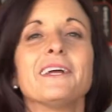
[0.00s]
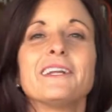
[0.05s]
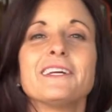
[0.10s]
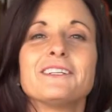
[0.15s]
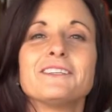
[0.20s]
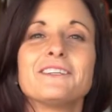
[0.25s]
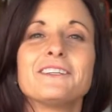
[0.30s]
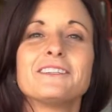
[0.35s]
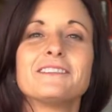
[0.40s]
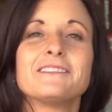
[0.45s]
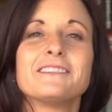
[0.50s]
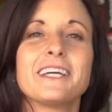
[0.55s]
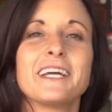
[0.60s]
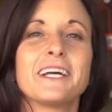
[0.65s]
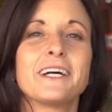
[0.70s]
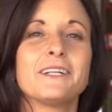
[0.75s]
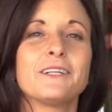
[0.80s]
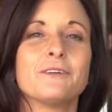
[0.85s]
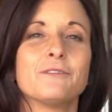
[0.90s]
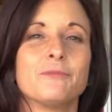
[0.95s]
under the
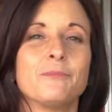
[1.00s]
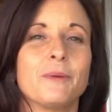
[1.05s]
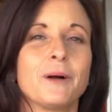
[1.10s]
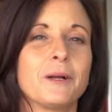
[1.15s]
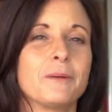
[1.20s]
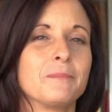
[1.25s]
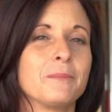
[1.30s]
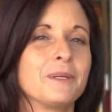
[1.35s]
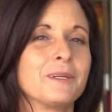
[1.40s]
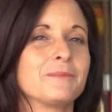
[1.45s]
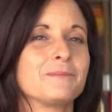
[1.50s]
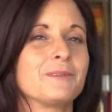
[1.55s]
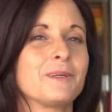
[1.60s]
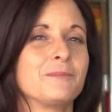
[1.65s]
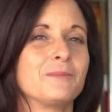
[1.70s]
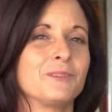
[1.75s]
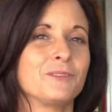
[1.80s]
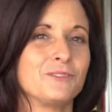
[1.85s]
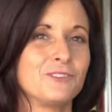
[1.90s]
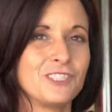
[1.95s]
tail of my
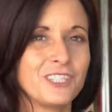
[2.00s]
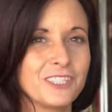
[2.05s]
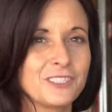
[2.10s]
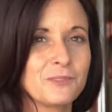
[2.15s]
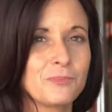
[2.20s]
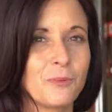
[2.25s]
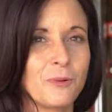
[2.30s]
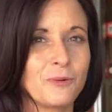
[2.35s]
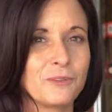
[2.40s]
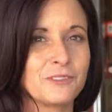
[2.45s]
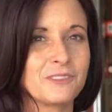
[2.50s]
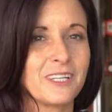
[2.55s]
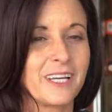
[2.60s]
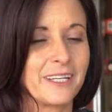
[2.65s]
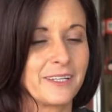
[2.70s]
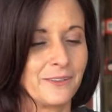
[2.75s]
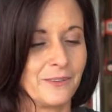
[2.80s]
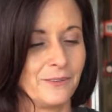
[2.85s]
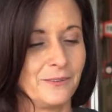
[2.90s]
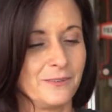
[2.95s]
BMW GS
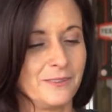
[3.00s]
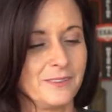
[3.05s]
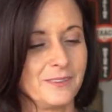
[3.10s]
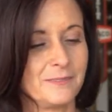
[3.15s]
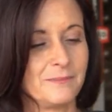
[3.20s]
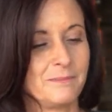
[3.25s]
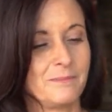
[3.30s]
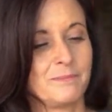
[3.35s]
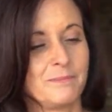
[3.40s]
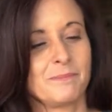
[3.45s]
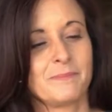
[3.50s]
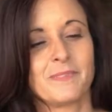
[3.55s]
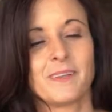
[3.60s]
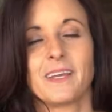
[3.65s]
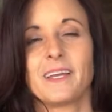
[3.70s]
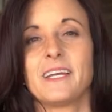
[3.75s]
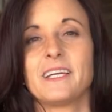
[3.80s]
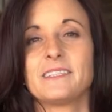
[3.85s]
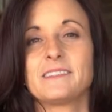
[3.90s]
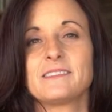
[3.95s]
motorcycle.
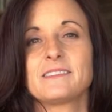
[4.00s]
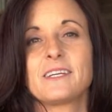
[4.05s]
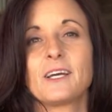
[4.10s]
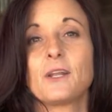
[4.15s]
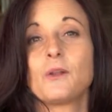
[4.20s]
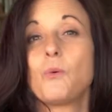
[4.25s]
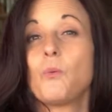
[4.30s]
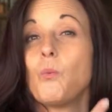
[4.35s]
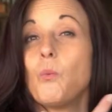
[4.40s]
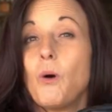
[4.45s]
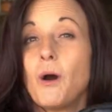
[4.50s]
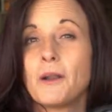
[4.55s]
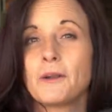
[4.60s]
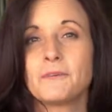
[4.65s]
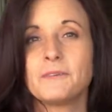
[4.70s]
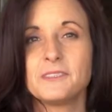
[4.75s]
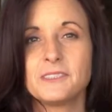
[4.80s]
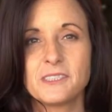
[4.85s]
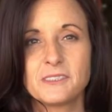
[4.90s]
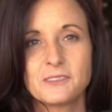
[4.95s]
It's got a
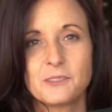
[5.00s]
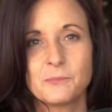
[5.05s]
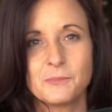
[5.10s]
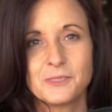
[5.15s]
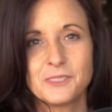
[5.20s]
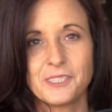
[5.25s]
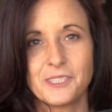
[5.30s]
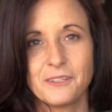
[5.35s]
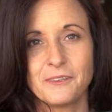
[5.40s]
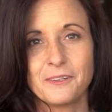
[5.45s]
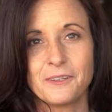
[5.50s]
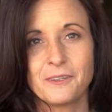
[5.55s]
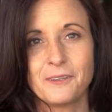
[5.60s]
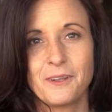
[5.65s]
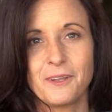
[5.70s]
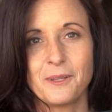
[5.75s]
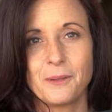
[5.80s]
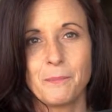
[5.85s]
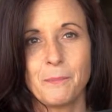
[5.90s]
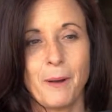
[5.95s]
water-resistant material
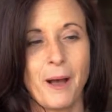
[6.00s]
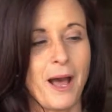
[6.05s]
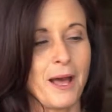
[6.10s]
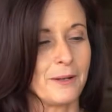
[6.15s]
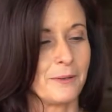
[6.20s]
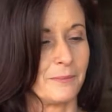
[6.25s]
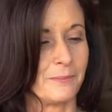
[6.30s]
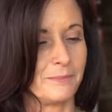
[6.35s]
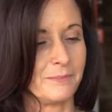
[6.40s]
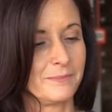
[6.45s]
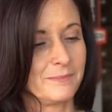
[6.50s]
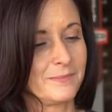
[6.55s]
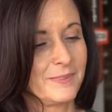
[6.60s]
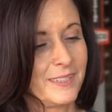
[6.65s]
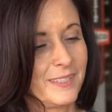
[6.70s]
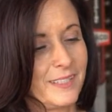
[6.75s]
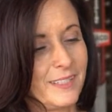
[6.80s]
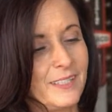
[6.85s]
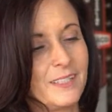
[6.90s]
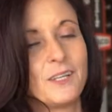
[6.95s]
on the bottom,
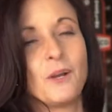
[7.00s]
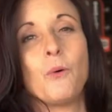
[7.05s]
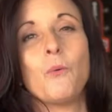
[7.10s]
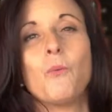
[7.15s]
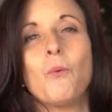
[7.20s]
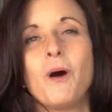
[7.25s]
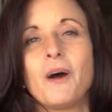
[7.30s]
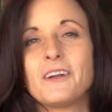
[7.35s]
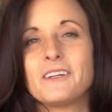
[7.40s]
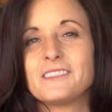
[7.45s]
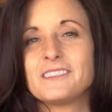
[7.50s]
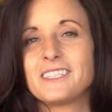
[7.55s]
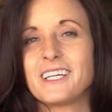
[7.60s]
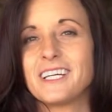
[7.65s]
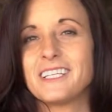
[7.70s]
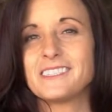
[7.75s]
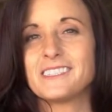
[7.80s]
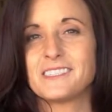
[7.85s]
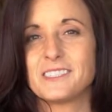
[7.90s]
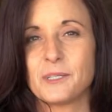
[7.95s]

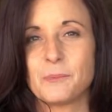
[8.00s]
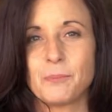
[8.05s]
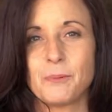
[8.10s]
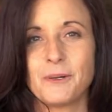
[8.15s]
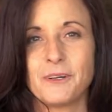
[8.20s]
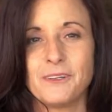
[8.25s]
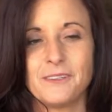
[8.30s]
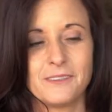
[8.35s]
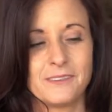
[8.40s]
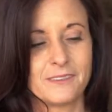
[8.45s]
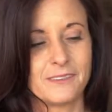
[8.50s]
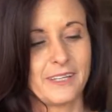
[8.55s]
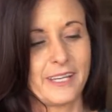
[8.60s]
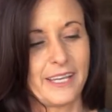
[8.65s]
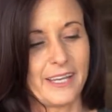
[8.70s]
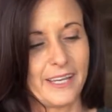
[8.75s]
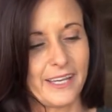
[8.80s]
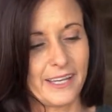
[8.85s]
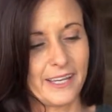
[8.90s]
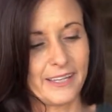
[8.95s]
watertight zipper,
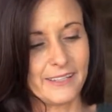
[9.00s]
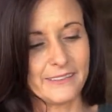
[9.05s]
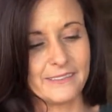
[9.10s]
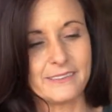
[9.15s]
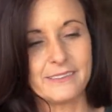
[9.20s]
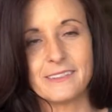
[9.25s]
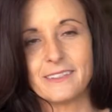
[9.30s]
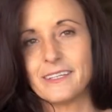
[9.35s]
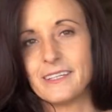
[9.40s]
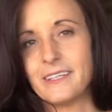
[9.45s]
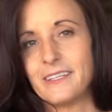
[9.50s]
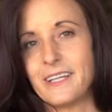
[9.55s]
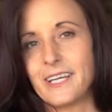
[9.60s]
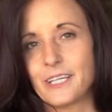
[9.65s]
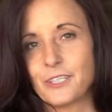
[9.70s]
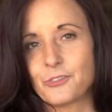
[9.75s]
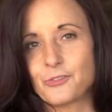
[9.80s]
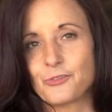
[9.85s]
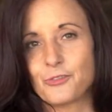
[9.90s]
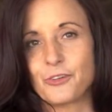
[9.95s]
and an
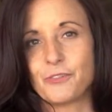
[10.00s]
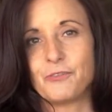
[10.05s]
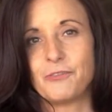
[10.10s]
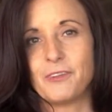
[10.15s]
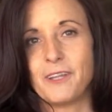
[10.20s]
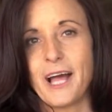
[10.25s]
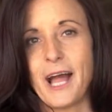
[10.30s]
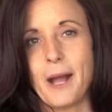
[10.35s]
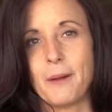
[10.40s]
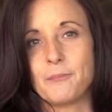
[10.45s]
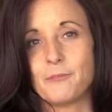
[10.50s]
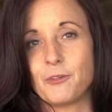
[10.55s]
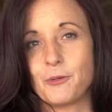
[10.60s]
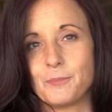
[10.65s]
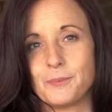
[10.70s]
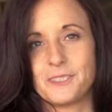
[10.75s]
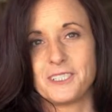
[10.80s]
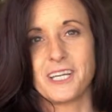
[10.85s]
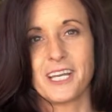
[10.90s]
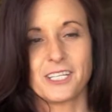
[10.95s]
extra flap for
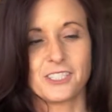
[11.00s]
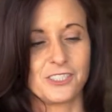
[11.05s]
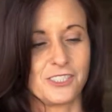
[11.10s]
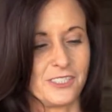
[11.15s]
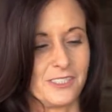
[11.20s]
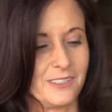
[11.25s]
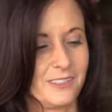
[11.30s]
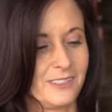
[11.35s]
protection.